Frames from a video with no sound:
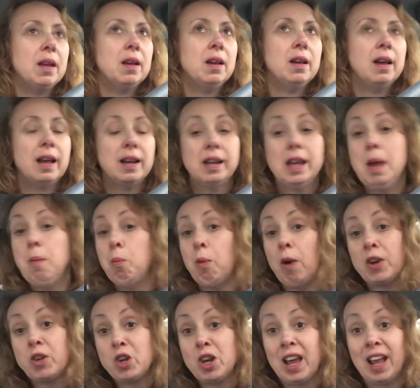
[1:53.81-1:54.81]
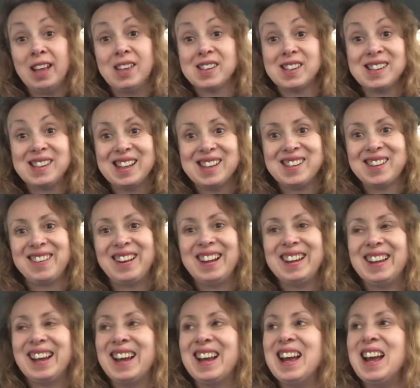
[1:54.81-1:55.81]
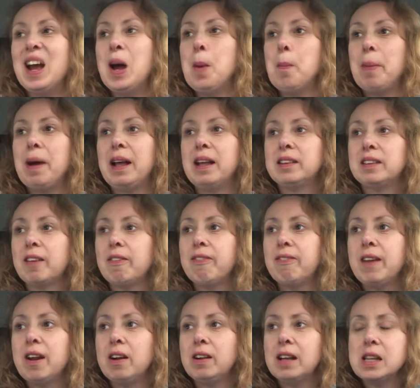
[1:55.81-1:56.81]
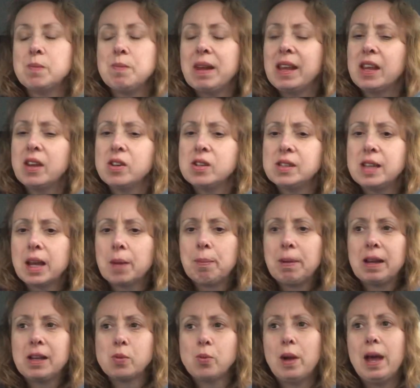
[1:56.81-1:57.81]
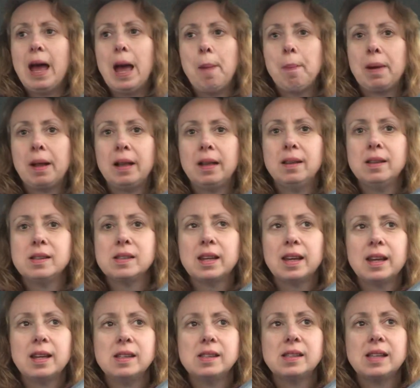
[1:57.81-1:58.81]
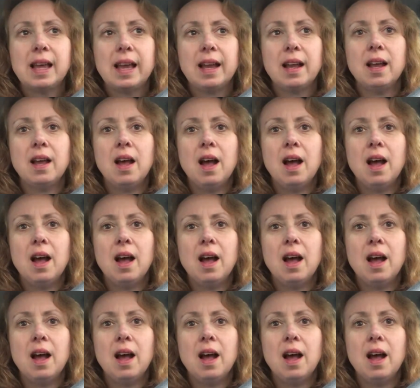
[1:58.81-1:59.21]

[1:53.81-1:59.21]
And keep washing hands, because that's a great thing. But the fear does make you sick, because what happens is that